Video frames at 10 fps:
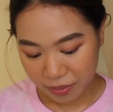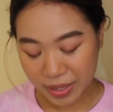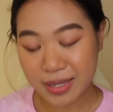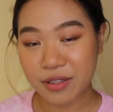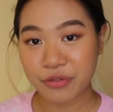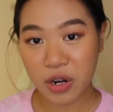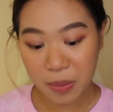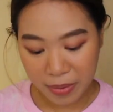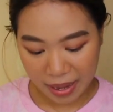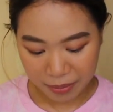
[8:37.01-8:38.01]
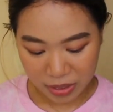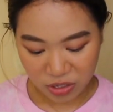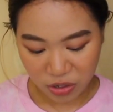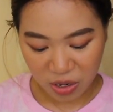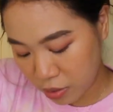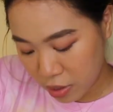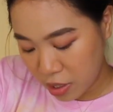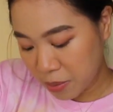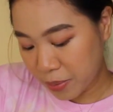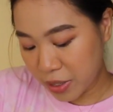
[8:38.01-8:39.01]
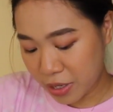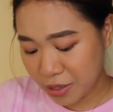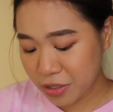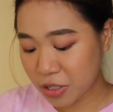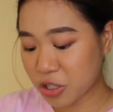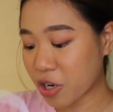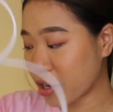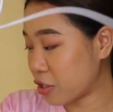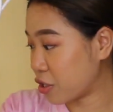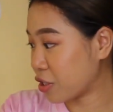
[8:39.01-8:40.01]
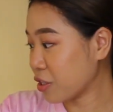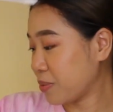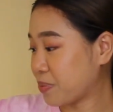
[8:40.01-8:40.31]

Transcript: is from Amazon. But here's the charger.